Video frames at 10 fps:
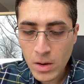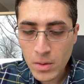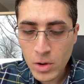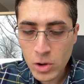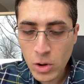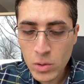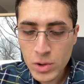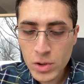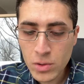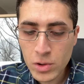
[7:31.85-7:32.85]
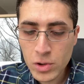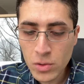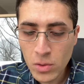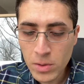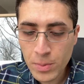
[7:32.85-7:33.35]
closed or
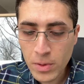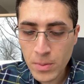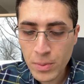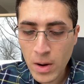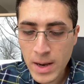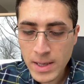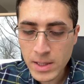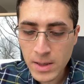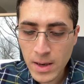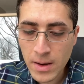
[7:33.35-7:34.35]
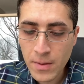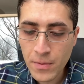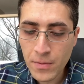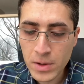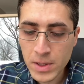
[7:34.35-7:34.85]
sold price
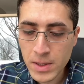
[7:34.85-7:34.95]
versus